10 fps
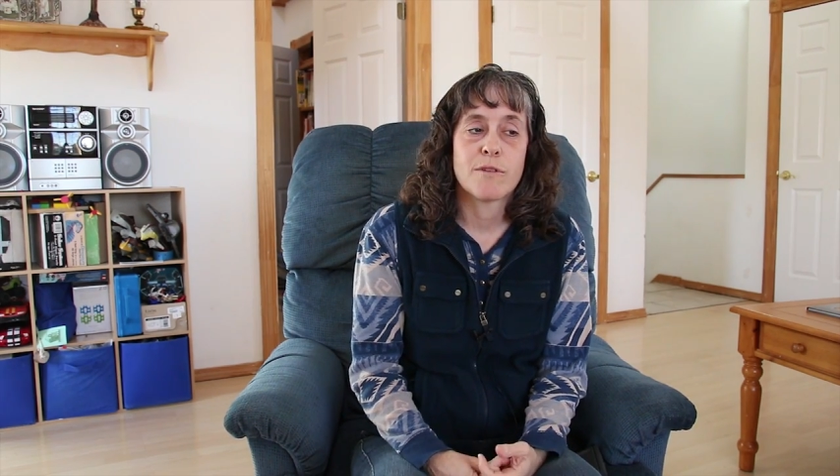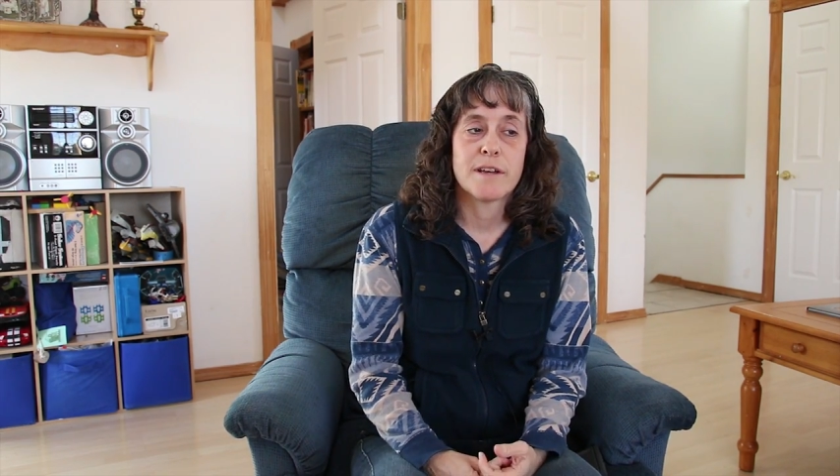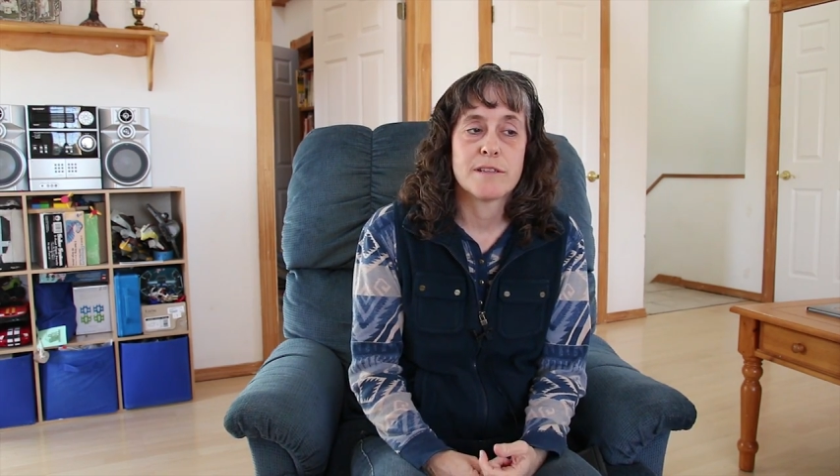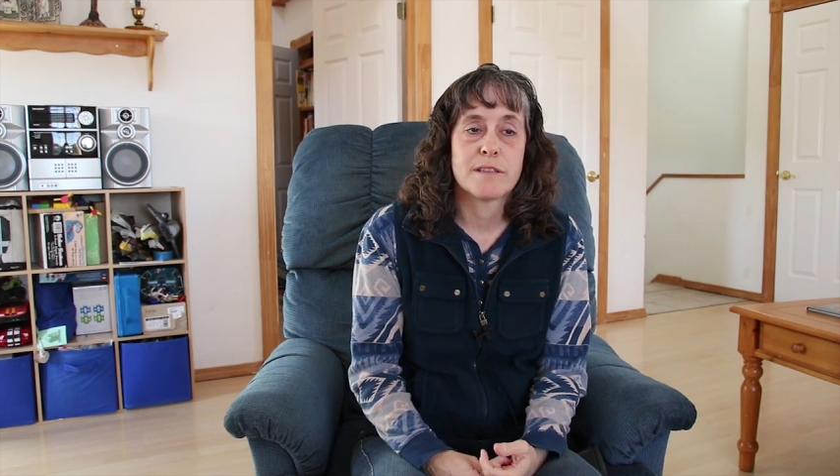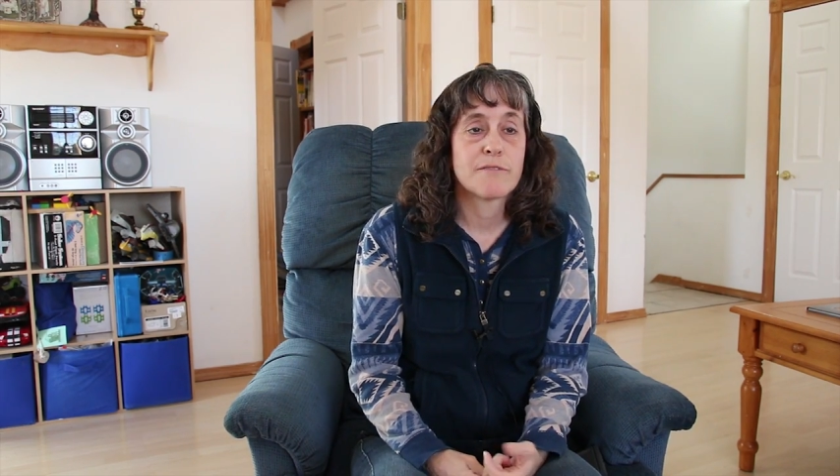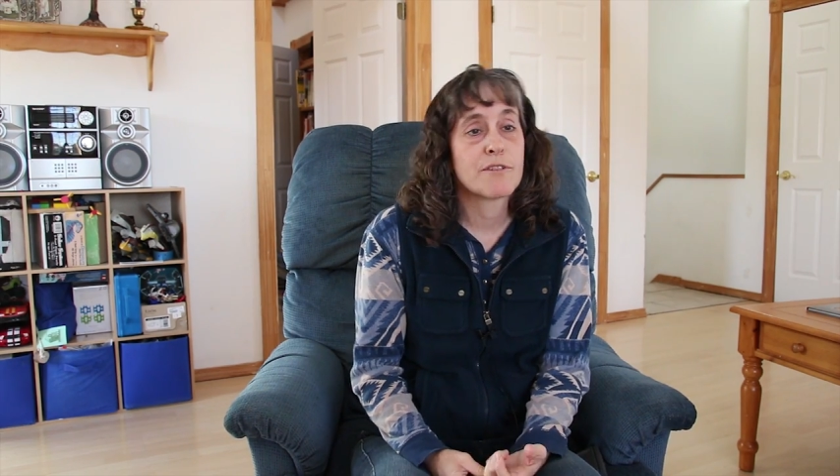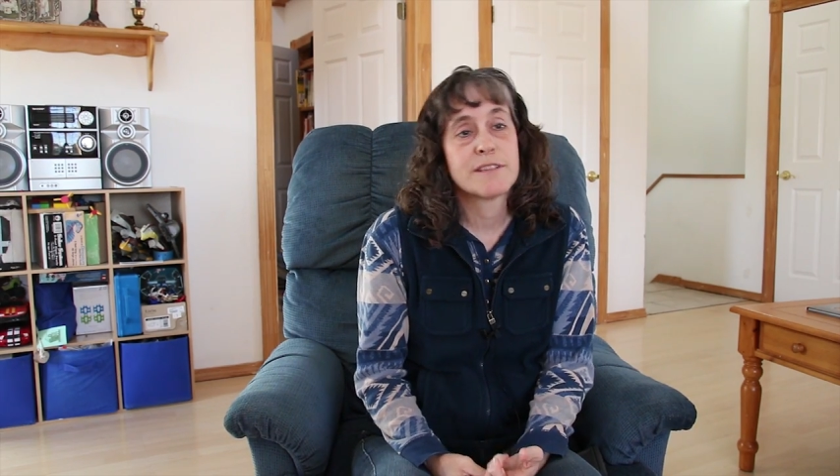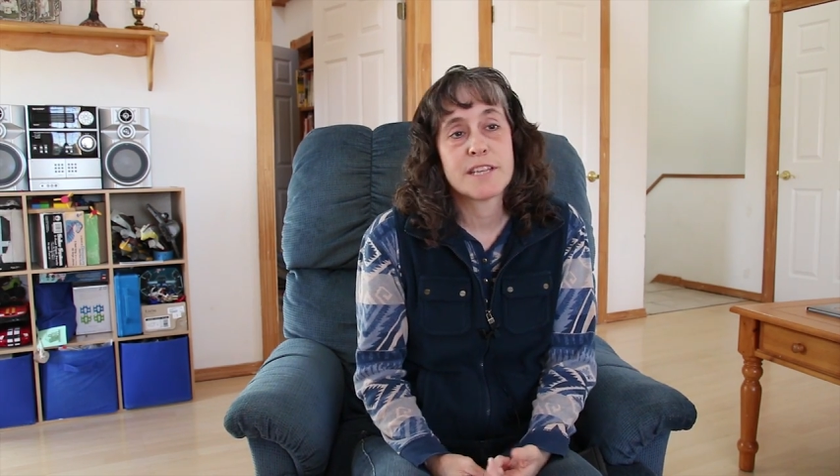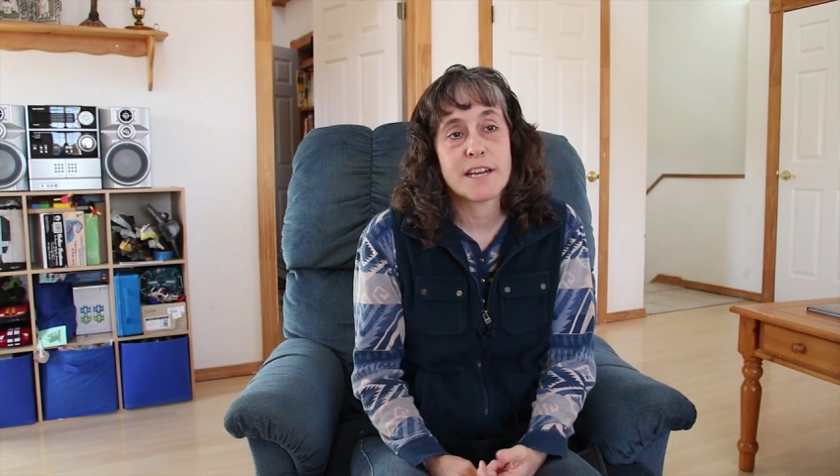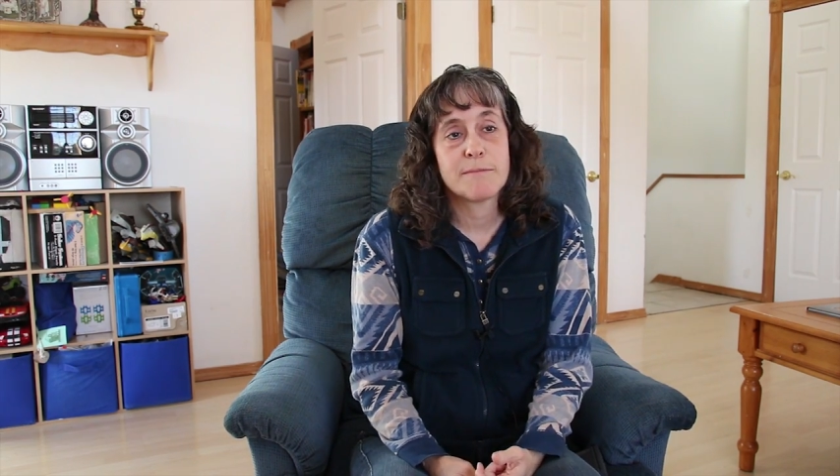his liver
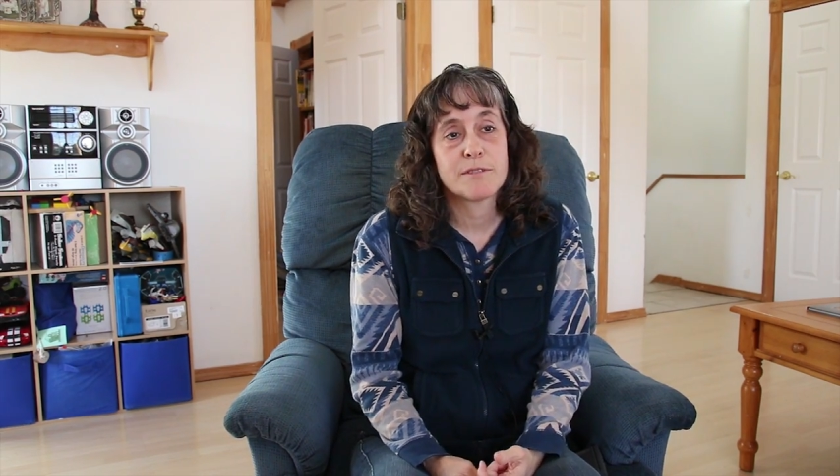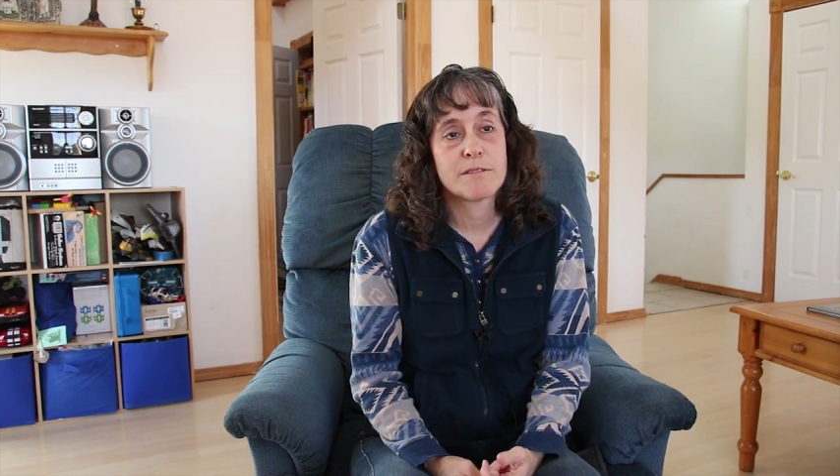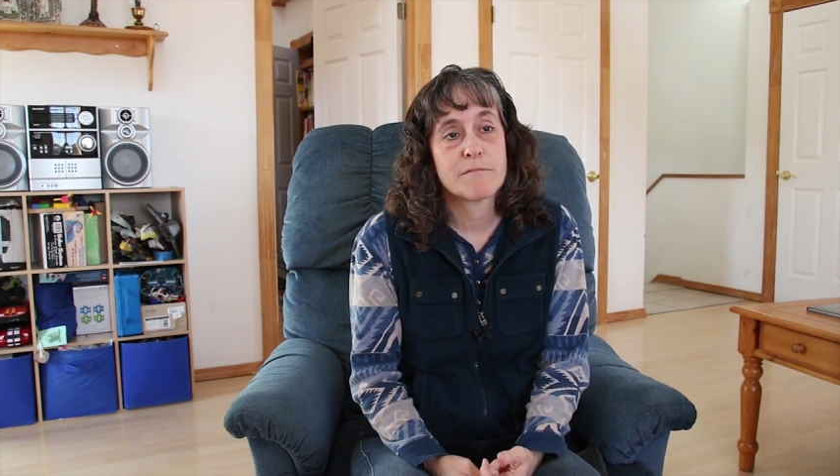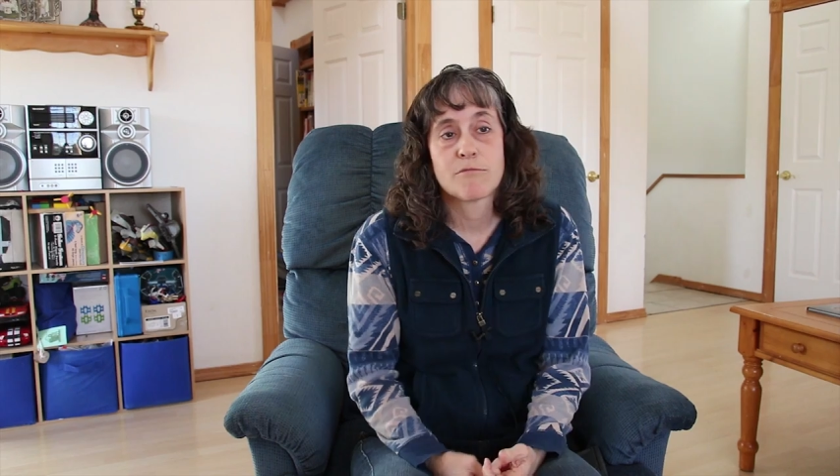enzymes